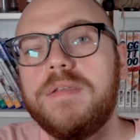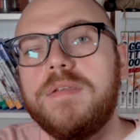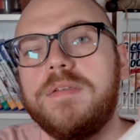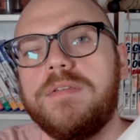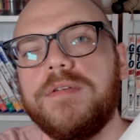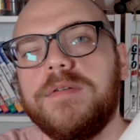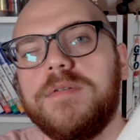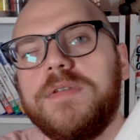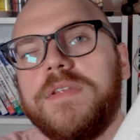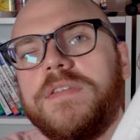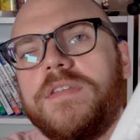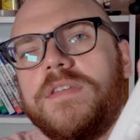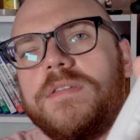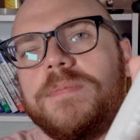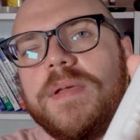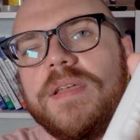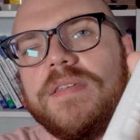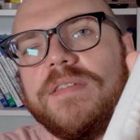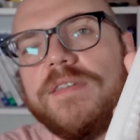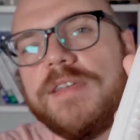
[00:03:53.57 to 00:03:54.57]
So this is
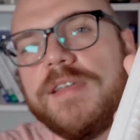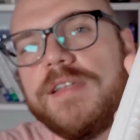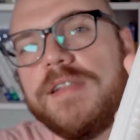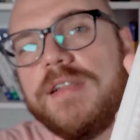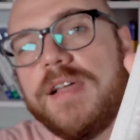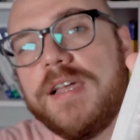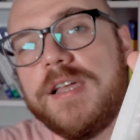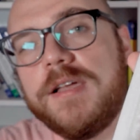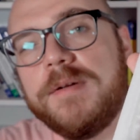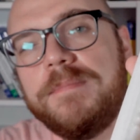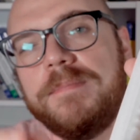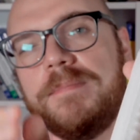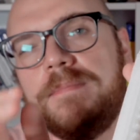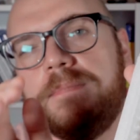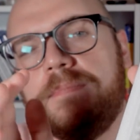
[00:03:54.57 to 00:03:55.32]
basically like